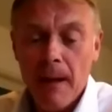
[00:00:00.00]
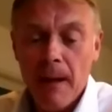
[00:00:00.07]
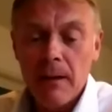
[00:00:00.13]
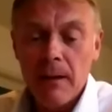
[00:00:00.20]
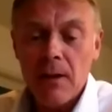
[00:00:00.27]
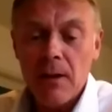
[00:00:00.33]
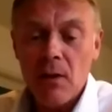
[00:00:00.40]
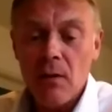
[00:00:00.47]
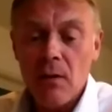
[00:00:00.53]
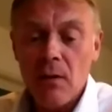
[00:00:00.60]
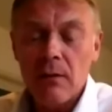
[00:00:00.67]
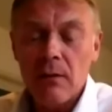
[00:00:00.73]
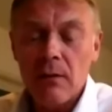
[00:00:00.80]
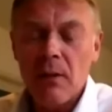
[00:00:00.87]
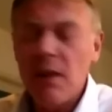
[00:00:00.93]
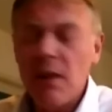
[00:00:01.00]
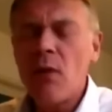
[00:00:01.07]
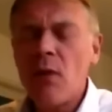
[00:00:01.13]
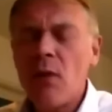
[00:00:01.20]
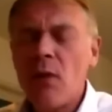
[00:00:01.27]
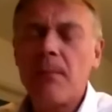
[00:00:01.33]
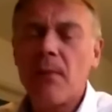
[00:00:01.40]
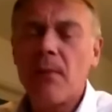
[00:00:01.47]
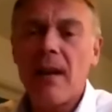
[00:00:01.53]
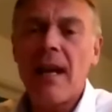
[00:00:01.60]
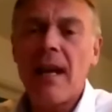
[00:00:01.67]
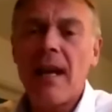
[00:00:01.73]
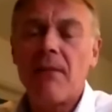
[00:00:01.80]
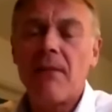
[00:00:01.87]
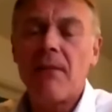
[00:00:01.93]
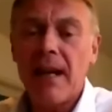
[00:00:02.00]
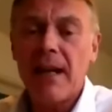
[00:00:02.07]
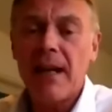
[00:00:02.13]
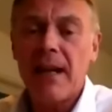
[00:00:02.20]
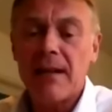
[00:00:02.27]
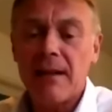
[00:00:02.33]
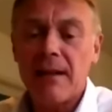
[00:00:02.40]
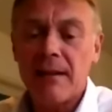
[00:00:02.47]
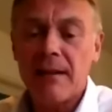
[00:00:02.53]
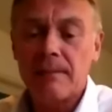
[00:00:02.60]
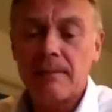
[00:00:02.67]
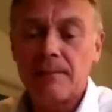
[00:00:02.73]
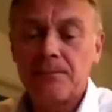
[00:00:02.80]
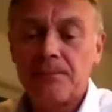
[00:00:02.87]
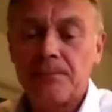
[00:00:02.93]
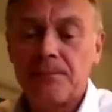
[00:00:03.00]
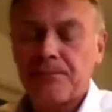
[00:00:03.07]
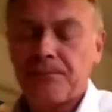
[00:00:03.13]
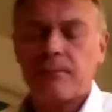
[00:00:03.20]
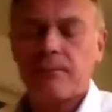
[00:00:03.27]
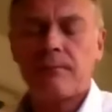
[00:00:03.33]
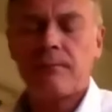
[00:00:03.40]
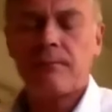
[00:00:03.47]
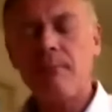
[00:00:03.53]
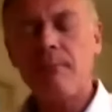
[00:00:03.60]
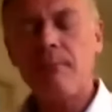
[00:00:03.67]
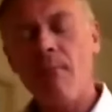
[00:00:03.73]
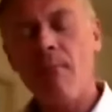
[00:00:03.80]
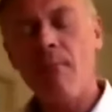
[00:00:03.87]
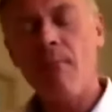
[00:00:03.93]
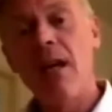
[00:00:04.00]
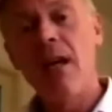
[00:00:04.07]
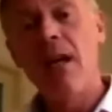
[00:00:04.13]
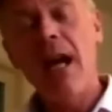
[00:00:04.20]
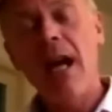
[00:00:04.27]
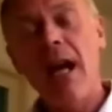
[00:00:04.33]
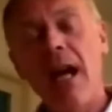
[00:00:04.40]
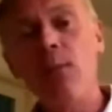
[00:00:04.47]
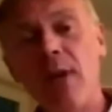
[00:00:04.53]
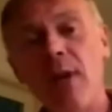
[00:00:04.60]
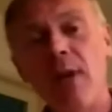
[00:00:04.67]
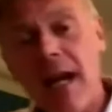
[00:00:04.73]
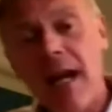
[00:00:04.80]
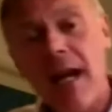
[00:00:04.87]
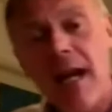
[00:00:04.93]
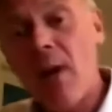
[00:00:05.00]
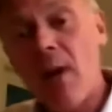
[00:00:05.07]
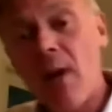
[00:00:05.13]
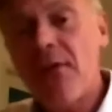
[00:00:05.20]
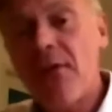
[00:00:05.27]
So we knew nothing but a life of violence. Anyway, I went through